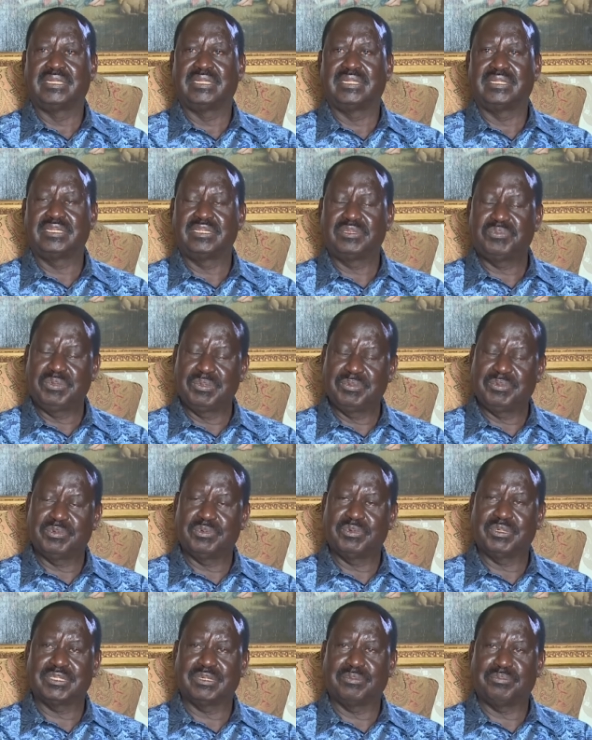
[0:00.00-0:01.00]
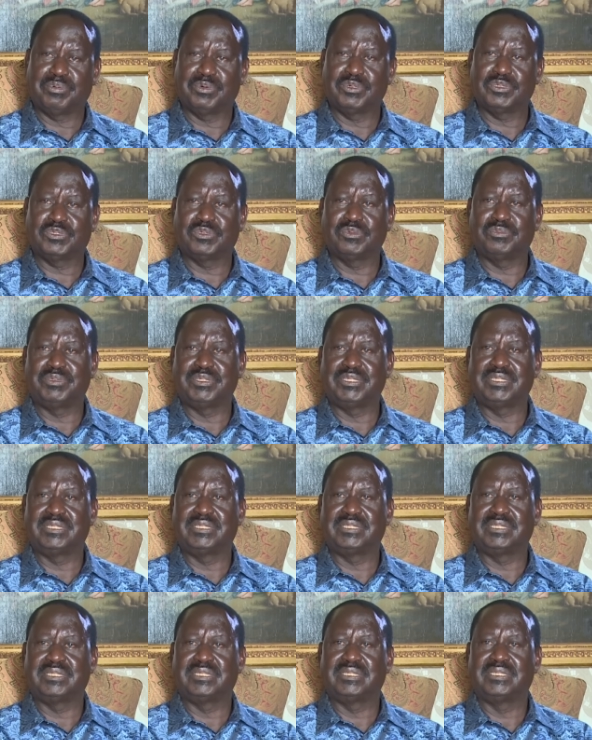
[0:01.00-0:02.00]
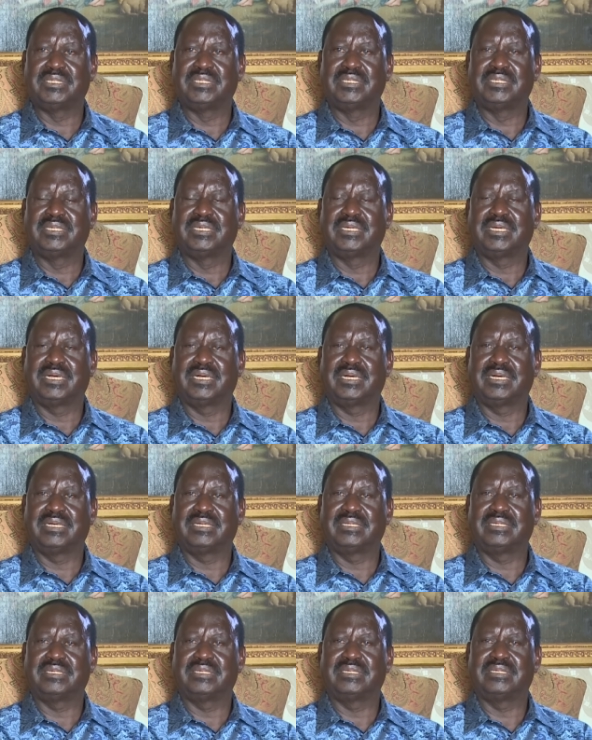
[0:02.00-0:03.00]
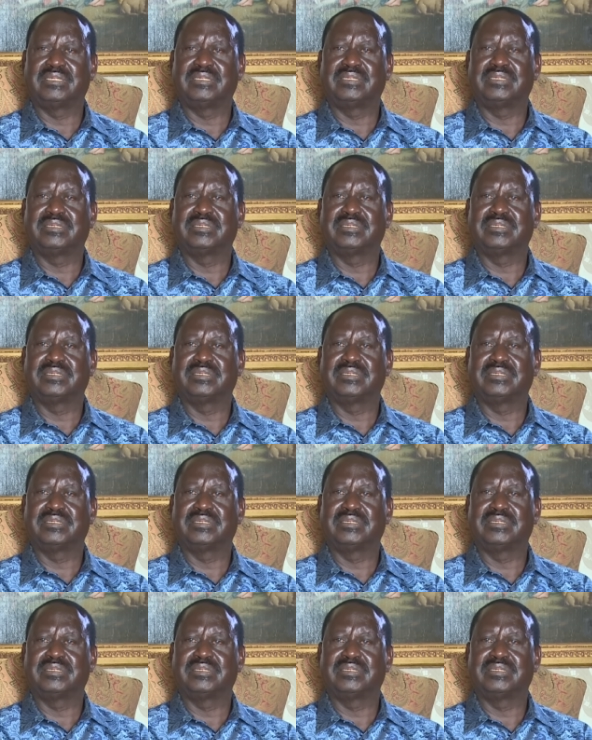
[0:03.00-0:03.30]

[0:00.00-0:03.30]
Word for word: These people were supposed to be uh,